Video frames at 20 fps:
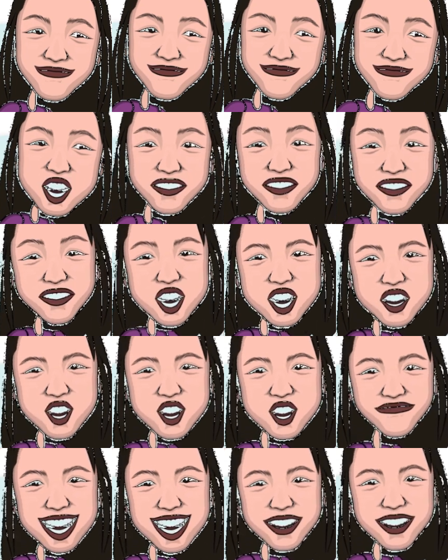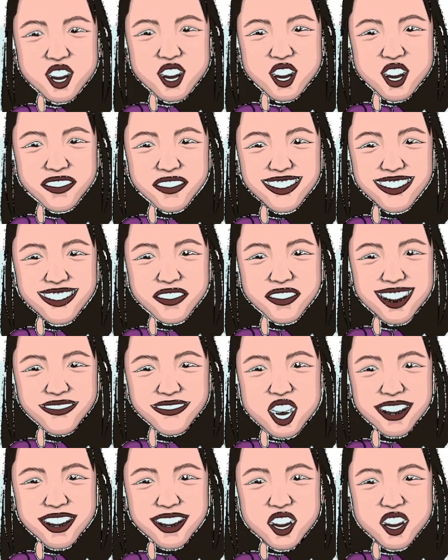a 0 below each of the
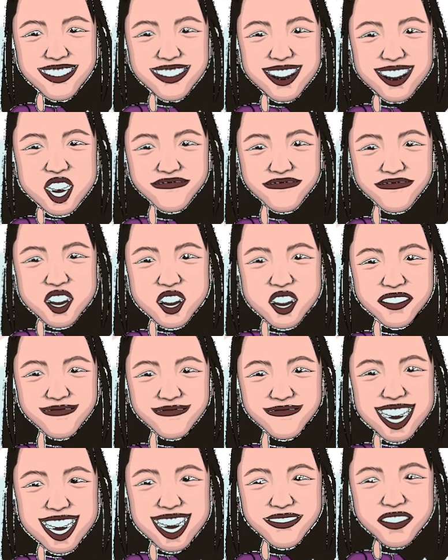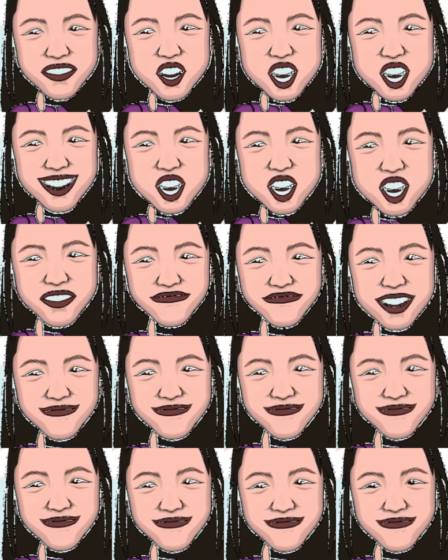3 numbers after the decimal.
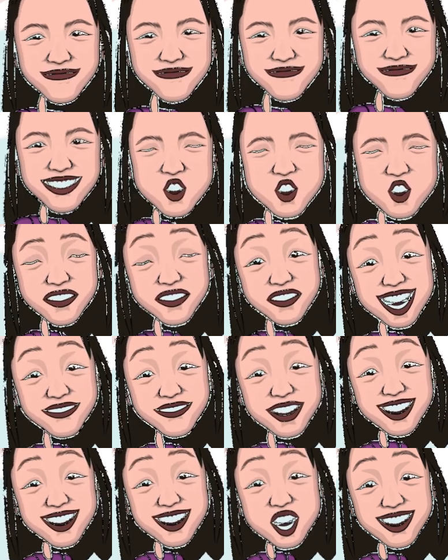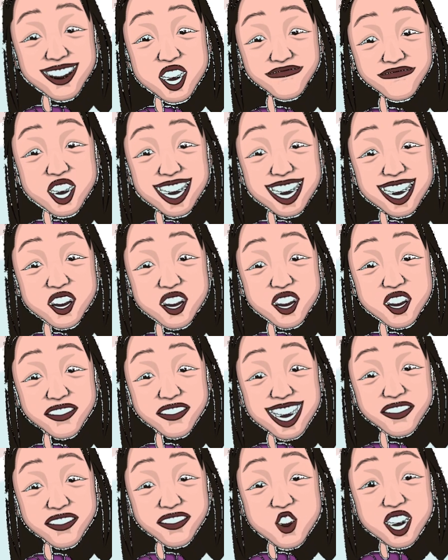You have the denominator
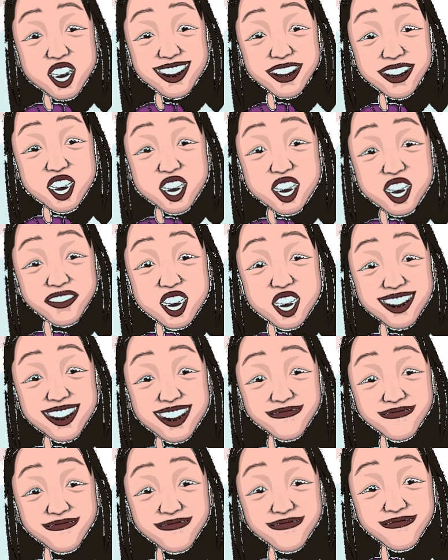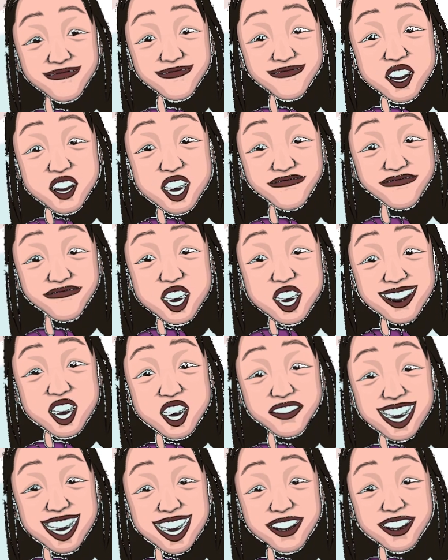as 1000. Drop the
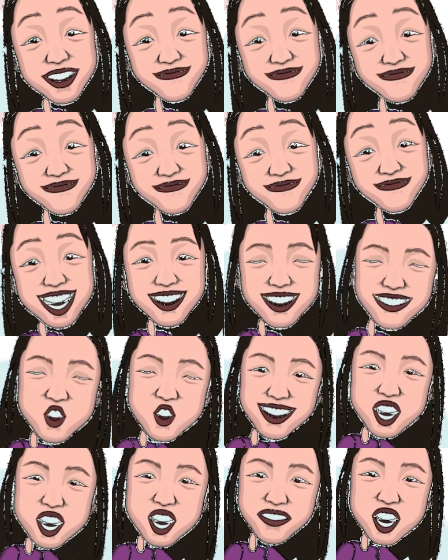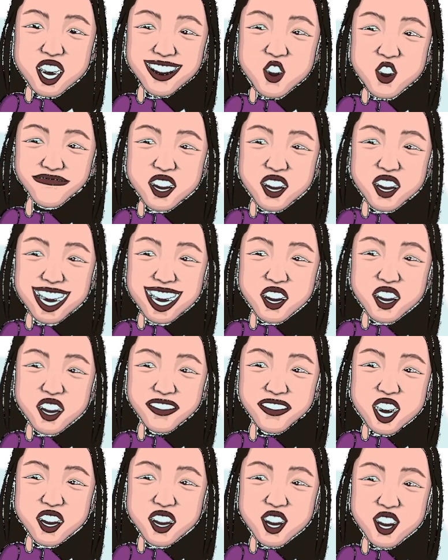decimal, and you get the numerator
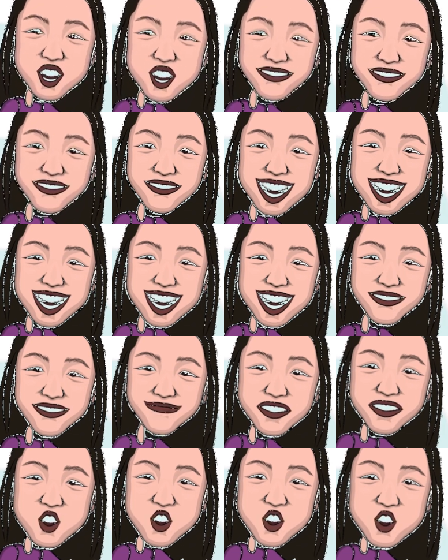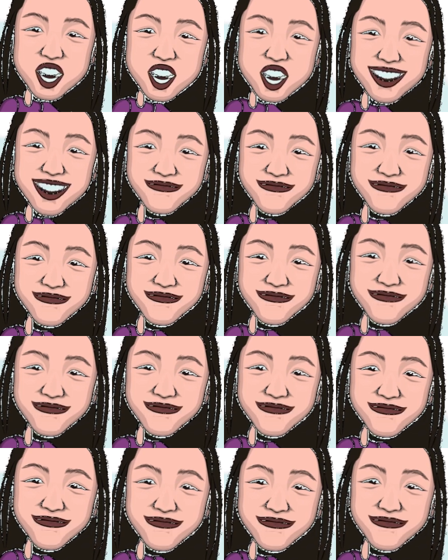0.521,
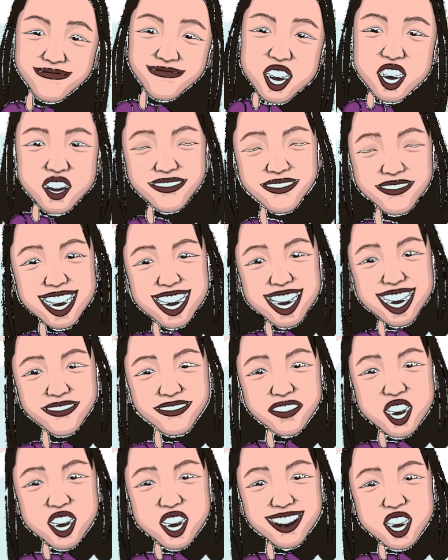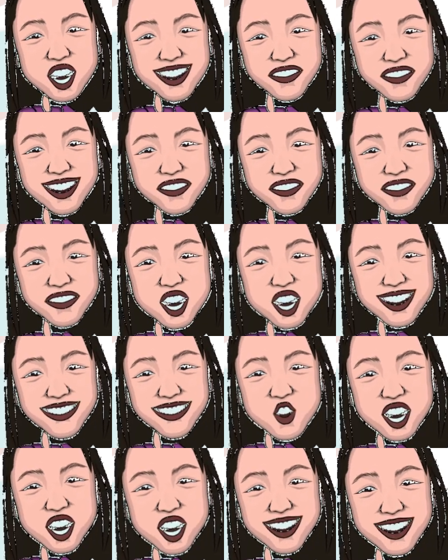or
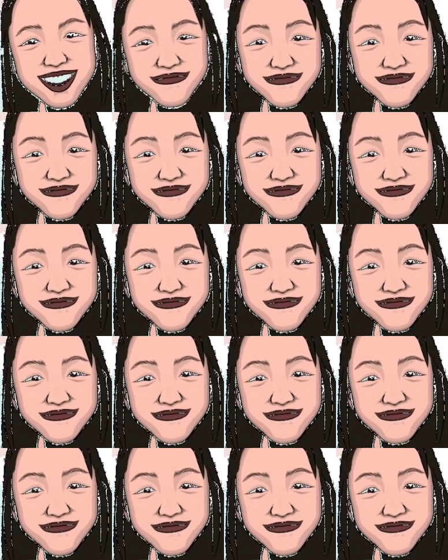521.